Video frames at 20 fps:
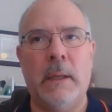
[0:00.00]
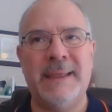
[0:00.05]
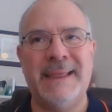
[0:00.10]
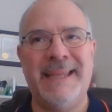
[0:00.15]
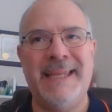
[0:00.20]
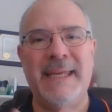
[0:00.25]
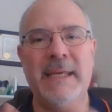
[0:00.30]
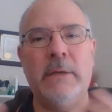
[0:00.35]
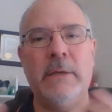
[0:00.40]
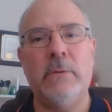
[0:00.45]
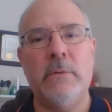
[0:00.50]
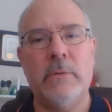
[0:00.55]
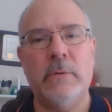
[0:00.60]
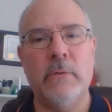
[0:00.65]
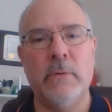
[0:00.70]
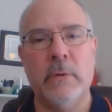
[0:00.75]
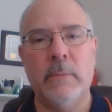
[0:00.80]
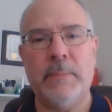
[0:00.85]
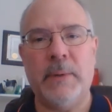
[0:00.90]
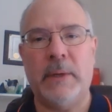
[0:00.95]
legal
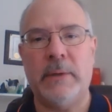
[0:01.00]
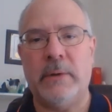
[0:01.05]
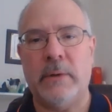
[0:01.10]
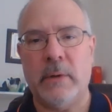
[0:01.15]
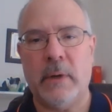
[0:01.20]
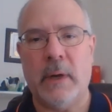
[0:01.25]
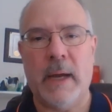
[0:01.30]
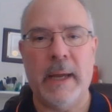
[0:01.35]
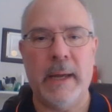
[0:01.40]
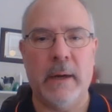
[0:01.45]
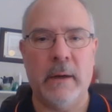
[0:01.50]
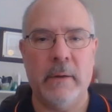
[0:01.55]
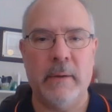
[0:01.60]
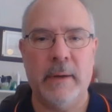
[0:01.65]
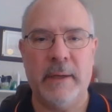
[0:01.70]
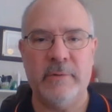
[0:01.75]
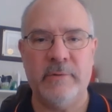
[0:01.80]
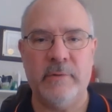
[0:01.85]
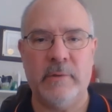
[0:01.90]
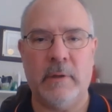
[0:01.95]
group under
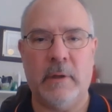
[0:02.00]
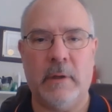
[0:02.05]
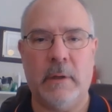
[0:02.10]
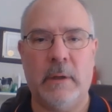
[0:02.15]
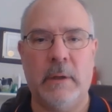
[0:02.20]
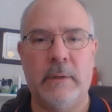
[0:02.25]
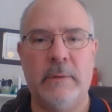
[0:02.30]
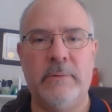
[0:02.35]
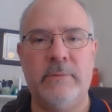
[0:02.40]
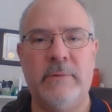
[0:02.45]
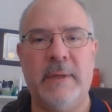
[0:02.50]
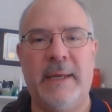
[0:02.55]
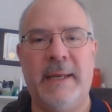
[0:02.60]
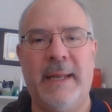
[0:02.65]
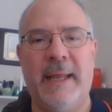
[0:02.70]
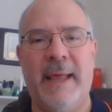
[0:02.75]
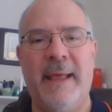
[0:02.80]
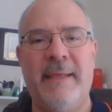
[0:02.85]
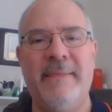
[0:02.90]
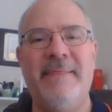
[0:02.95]
IRS laws,
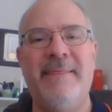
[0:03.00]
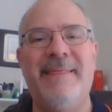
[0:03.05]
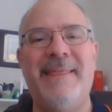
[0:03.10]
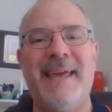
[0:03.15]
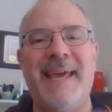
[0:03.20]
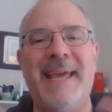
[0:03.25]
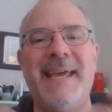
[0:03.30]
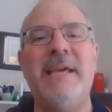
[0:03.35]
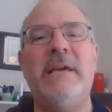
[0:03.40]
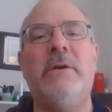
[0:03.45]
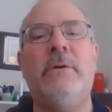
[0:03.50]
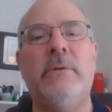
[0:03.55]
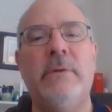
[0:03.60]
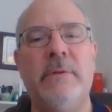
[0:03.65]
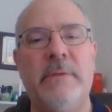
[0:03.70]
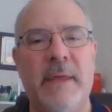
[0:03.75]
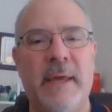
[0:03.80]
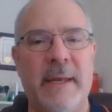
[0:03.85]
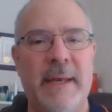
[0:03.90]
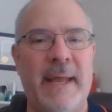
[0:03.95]
and they
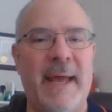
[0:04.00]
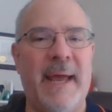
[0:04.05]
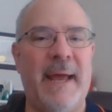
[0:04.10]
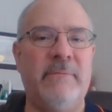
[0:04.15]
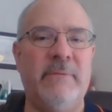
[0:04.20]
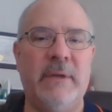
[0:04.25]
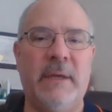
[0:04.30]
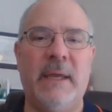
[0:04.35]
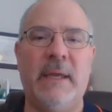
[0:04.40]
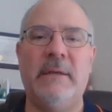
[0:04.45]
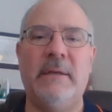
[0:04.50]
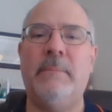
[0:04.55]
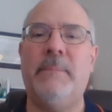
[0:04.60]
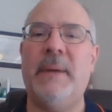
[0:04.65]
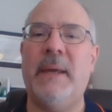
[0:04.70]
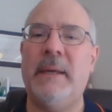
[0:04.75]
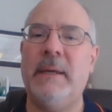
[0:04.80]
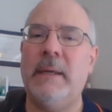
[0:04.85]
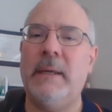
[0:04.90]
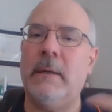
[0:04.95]
could then advocate,
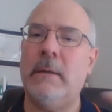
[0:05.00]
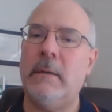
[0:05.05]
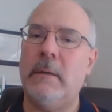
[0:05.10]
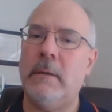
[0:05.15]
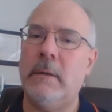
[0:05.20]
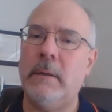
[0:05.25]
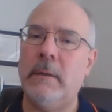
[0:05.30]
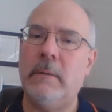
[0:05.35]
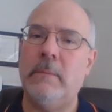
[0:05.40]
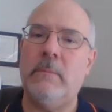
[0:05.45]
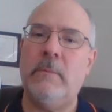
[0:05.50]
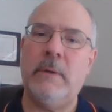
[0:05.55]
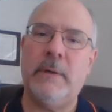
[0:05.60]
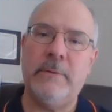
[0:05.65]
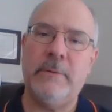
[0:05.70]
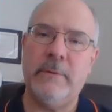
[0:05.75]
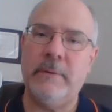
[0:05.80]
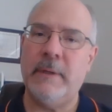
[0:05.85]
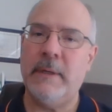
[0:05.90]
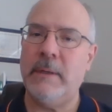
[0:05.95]
depending on
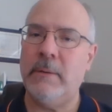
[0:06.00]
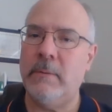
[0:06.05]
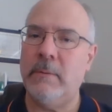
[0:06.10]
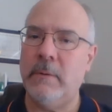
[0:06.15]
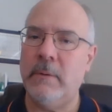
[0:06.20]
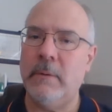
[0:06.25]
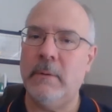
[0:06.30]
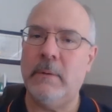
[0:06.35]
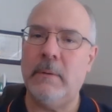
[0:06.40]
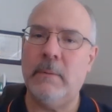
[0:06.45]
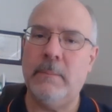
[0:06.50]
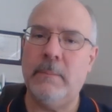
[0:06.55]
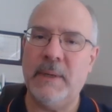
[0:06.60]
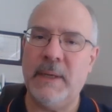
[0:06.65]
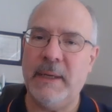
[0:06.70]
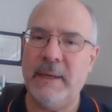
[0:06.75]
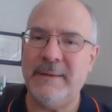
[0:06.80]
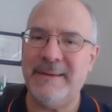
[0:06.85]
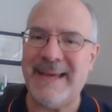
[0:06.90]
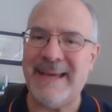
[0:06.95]
whether they were
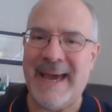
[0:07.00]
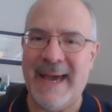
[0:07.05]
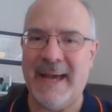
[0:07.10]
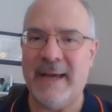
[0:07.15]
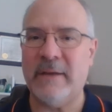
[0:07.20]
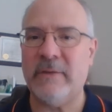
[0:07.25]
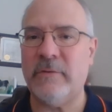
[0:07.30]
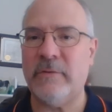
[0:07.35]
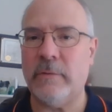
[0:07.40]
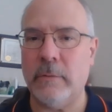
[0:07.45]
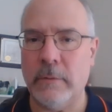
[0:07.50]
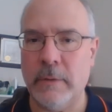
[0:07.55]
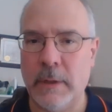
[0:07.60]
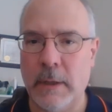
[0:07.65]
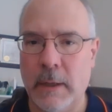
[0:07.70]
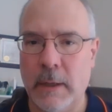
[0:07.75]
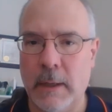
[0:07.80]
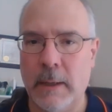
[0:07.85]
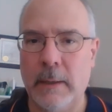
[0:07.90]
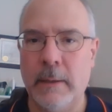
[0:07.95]
being taxed or
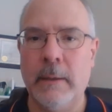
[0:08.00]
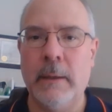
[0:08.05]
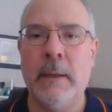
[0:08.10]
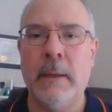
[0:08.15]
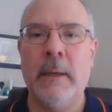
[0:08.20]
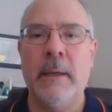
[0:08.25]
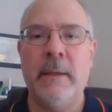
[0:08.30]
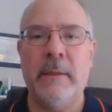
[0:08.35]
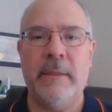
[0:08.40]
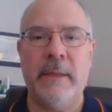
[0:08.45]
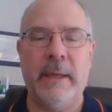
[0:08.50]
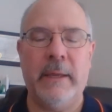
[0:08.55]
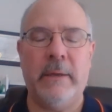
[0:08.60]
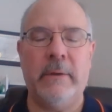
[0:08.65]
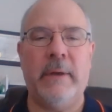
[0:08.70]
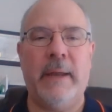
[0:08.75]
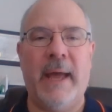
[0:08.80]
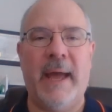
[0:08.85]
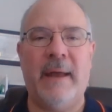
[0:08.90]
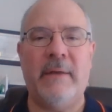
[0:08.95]
not, they
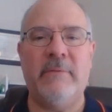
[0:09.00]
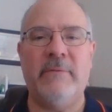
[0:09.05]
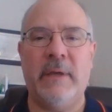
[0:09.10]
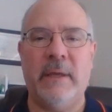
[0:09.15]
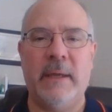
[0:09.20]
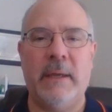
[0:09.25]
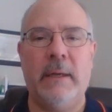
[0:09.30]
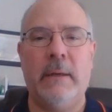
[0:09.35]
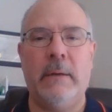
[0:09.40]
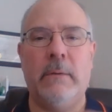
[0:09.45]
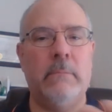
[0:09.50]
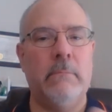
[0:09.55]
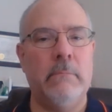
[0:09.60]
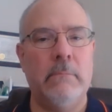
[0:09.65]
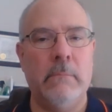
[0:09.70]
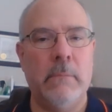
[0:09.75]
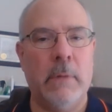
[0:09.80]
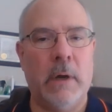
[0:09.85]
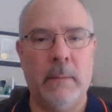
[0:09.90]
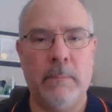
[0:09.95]
could advocate
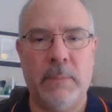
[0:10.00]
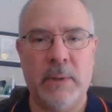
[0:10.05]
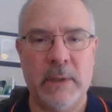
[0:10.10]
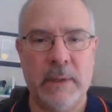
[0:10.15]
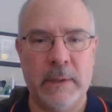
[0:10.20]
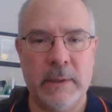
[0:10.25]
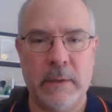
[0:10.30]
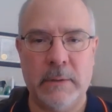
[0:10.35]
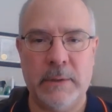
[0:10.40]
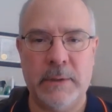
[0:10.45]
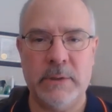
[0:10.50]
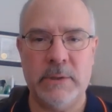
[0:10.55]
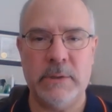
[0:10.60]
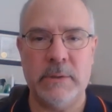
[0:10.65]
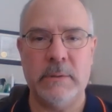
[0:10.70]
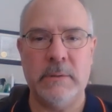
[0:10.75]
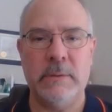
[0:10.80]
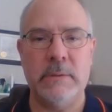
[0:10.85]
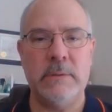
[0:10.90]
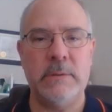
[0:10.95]
on political
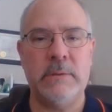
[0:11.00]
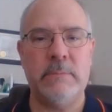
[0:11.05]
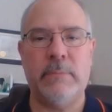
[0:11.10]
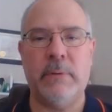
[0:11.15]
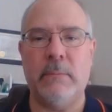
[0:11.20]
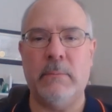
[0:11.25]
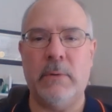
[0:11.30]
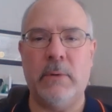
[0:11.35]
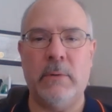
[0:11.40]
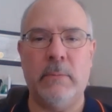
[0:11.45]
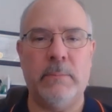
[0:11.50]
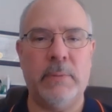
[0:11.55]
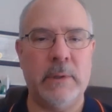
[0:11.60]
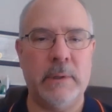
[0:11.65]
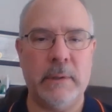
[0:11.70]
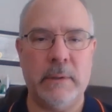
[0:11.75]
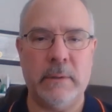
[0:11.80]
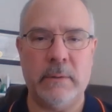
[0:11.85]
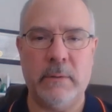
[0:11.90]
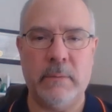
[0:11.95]
issues, promote
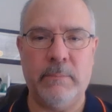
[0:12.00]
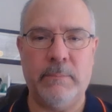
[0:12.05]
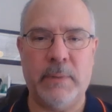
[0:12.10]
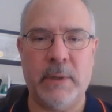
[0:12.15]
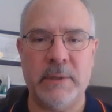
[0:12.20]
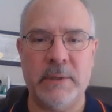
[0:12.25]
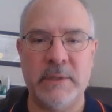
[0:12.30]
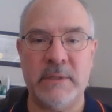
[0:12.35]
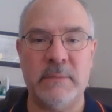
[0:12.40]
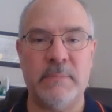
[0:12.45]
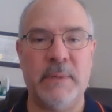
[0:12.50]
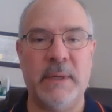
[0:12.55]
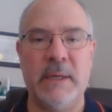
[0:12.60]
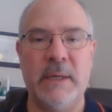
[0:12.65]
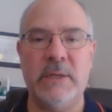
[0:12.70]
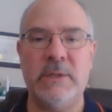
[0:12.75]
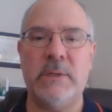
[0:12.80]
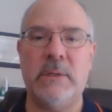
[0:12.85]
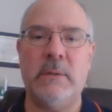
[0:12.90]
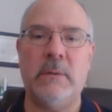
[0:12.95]
political
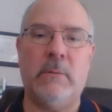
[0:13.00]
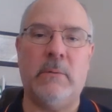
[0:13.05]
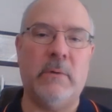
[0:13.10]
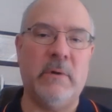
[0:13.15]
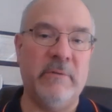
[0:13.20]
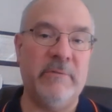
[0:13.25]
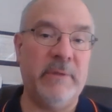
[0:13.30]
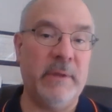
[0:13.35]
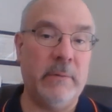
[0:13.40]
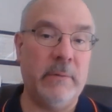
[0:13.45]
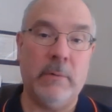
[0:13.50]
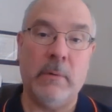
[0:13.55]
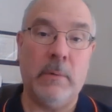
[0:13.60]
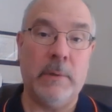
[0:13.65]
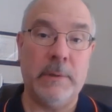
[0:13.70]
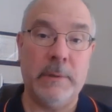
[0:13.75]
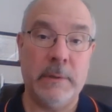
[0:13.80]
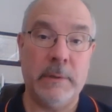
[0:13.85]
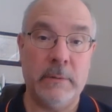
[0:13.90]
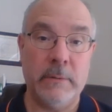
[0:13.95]
participation, or if they were
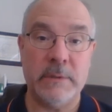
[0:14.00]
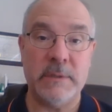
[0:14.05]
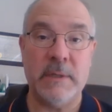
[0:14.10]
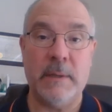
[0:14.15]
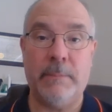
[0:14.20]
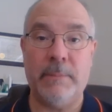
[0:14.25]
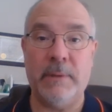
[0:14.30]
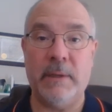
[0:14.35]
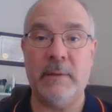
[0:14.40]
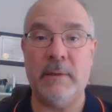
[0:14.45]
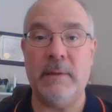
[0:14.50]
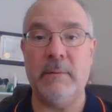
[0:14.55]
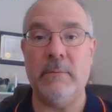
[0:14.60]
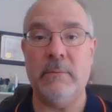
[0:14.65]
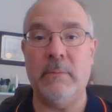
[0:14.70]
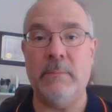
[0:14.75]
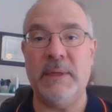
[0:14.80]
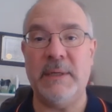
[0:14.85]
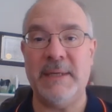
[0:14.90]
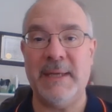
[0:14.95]
willing to accept that they
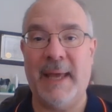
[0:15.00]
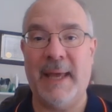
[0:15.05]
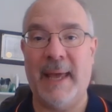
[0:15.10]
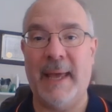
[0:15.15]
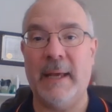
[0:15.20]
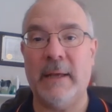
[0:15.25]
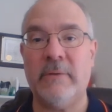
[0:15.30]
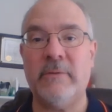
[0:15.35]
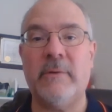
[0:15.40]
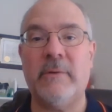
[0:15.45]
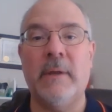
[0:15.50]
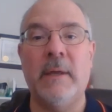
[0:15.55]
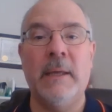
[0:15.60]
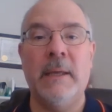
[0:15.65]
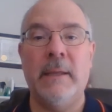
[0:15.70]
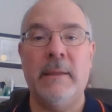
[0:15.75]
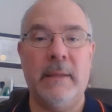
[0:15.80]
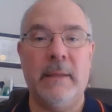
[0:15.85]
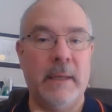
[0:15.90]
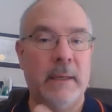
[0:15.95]
would be taxed,
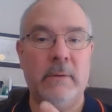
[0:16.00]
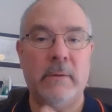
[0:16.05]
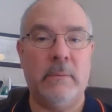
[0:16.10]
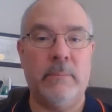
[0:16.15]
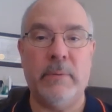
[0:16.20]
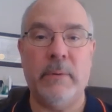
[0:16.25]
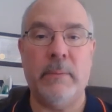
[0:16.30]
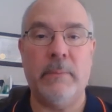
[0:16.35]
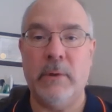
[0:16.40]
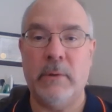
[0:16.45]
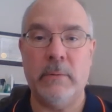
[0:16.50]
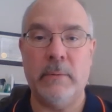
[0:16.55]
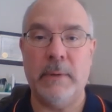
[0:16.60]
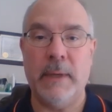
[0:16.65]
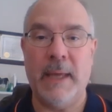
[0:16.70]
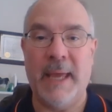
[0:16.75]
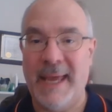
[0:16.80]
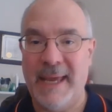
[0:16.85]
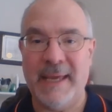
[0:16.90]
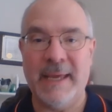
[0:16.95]
they could promote
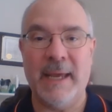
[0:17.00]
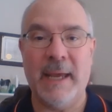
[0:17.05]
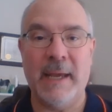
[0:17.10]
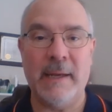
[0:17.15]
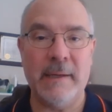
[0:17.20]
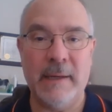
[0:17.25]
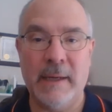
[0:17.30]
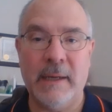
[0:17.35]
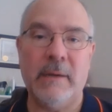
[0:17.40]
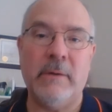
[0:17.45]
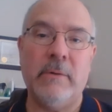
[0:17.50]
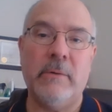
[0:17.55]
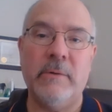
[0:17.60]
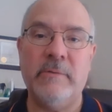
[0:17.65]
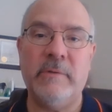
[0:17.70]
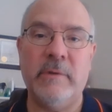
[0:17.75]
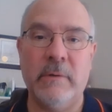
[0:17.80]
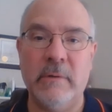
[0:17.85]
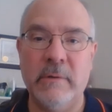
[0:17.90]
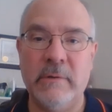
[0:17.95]
a candidate or a
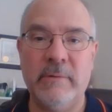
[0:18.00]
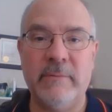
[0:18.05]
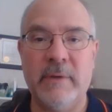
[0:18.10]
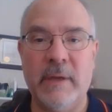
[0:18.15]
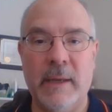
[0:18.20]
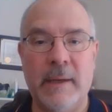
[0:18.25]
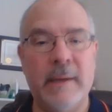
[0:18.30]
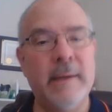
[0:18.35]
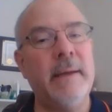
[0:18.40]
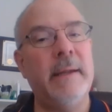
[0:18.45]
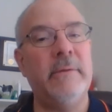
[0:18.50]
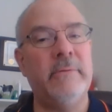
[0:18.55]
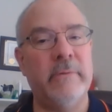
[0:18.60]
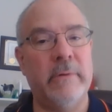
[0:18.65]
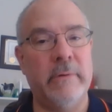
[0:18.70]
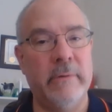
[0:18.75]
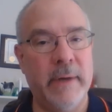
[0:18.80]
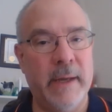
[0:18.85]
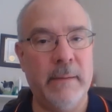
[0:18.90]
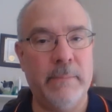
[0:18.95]
series of candidates
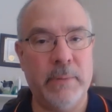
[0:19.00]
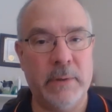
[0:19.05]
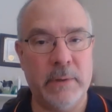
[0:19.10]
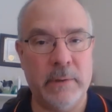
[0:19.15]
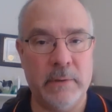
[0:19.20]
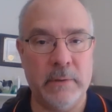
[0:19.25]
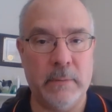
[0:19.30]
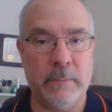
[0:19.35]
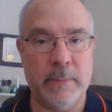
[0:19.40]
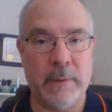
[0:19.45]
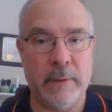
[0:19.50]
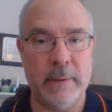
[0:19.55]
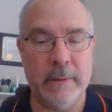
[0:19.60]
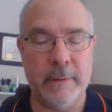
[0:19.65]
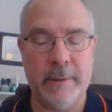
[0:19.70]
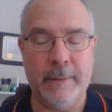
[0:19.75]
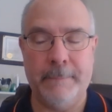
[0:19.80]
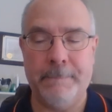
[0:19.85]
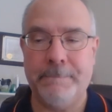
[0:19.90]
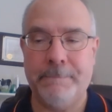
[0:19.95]
or a political
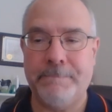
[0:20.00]
party.